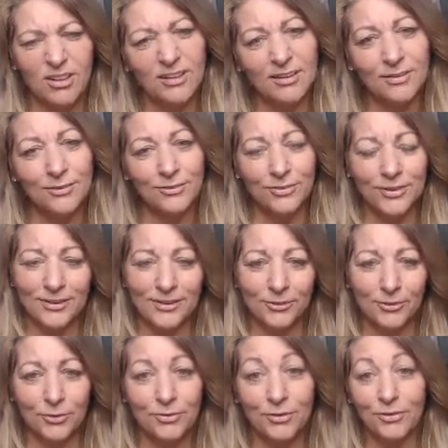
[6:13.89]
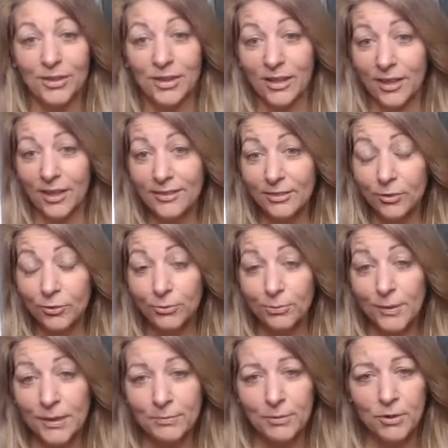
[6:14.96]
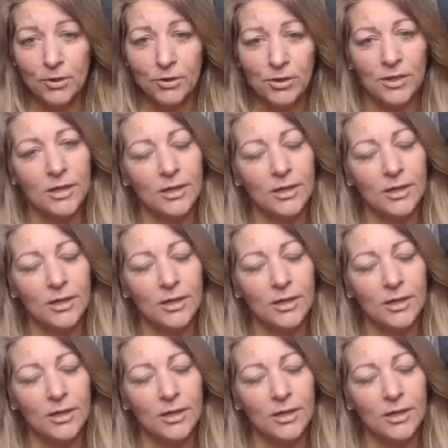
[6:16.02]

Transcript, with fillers: I don't freaking don't know if I really like those people.